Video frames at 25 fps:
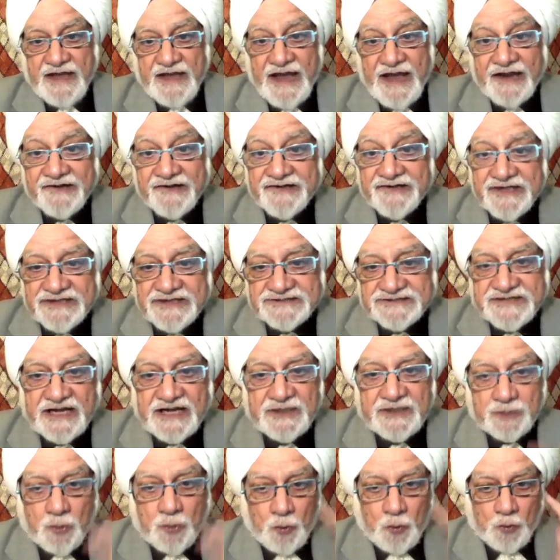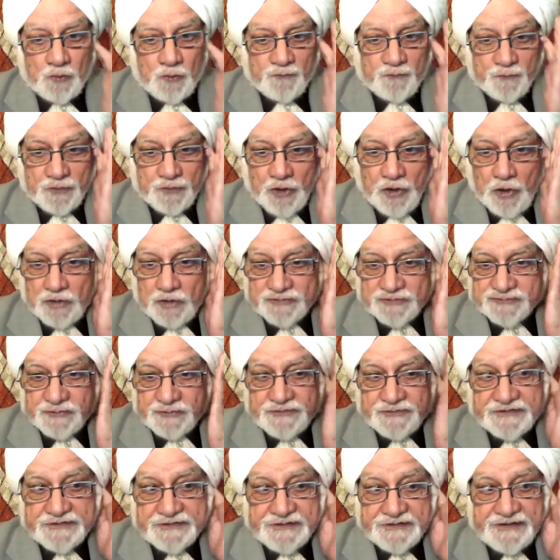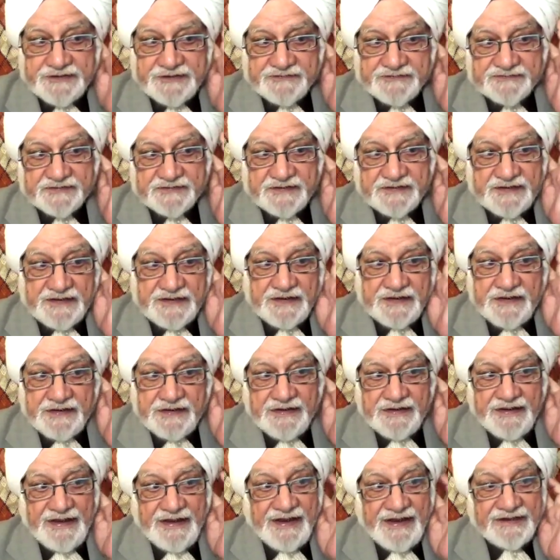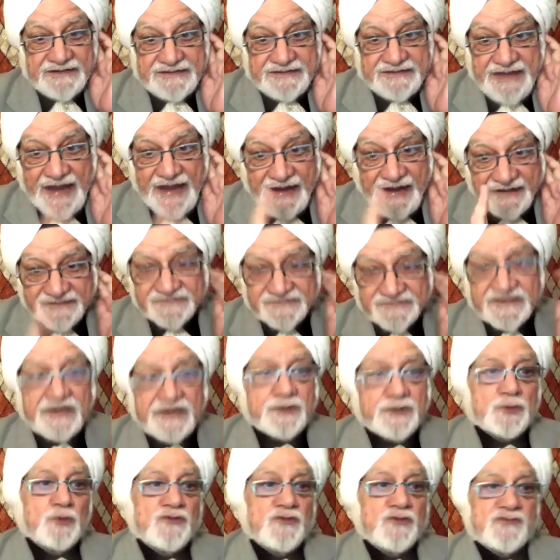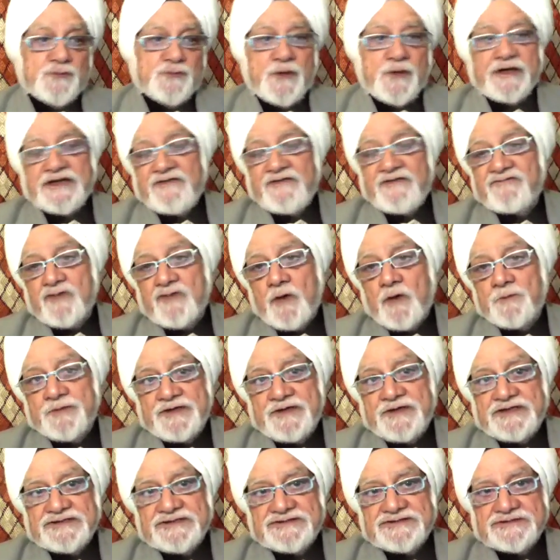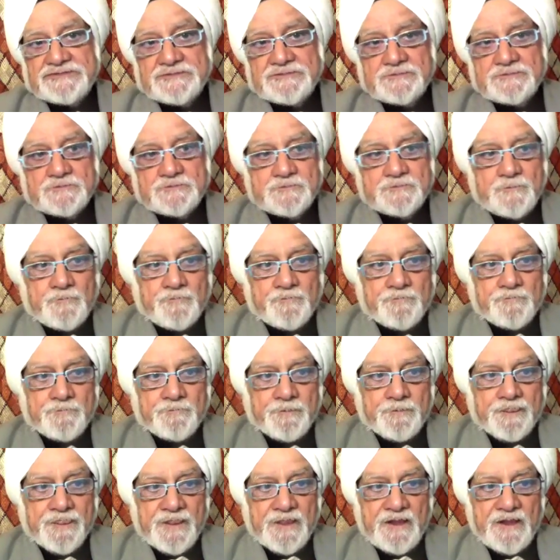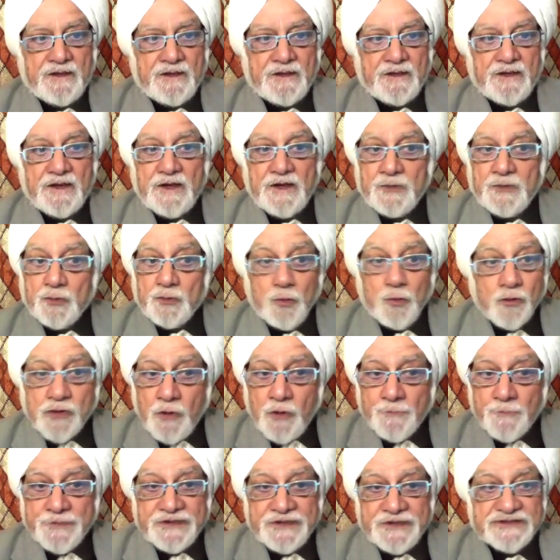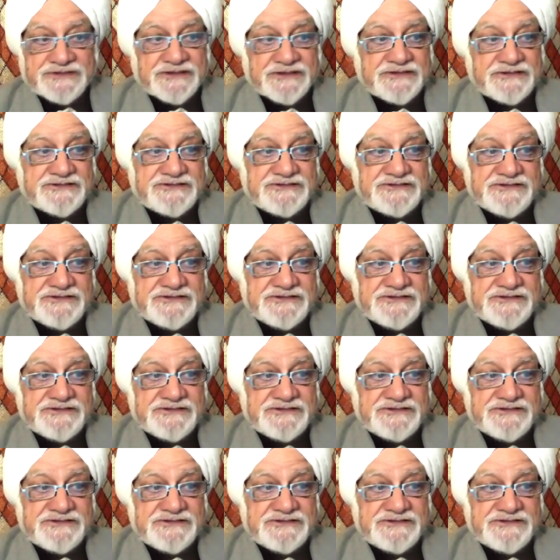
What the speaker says: and reach that goal would also increase. And that is the true spirit of competition. True competition